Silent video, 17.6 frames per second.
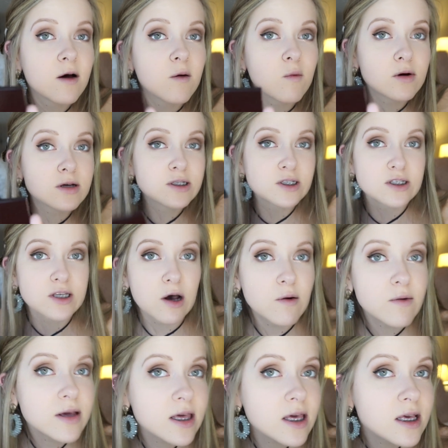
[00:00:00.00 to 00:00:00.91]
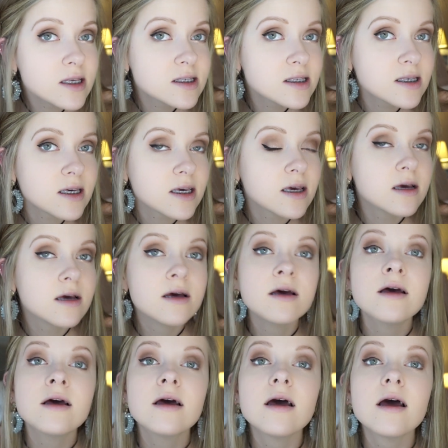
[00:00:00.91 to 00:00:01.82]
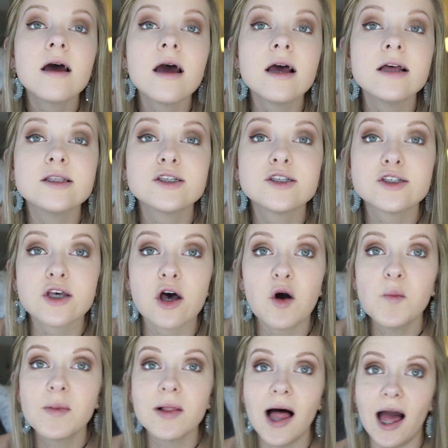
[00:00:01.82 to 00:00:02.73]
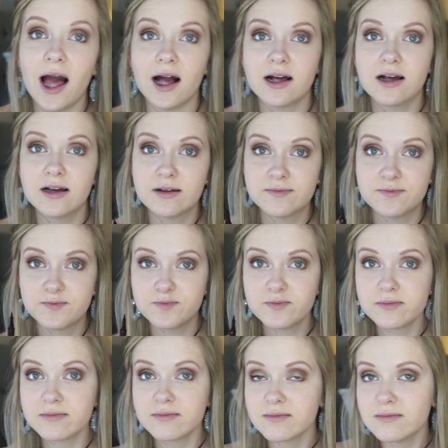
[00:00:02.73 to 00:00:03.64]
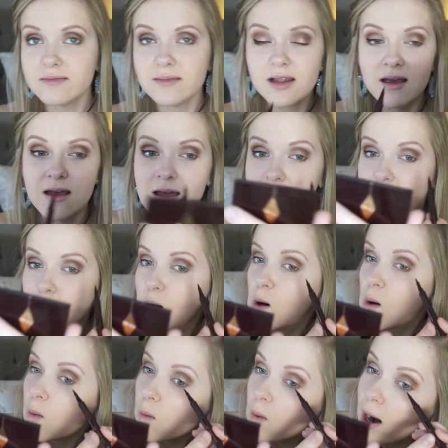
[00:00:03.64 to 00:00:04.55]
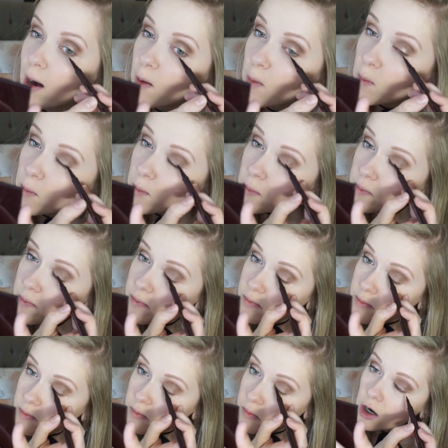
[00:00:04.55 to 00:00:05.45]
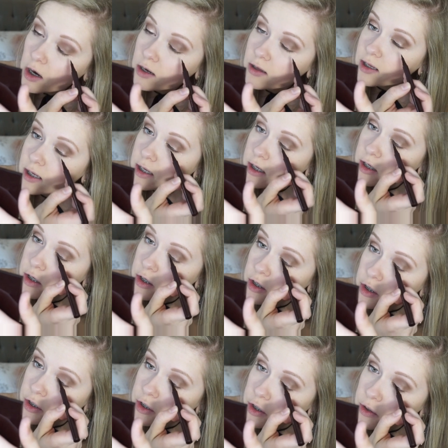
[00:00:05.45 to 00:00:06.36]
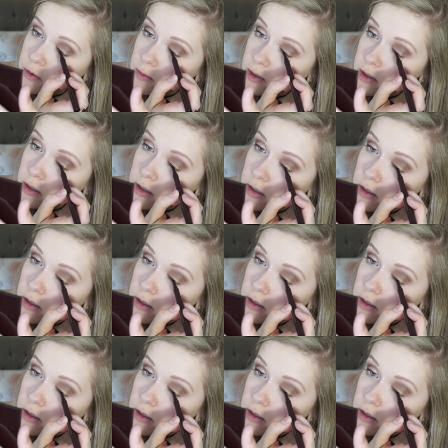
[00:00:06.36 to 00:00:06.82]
was so easy and so black. Wow. Charlotte, you're doing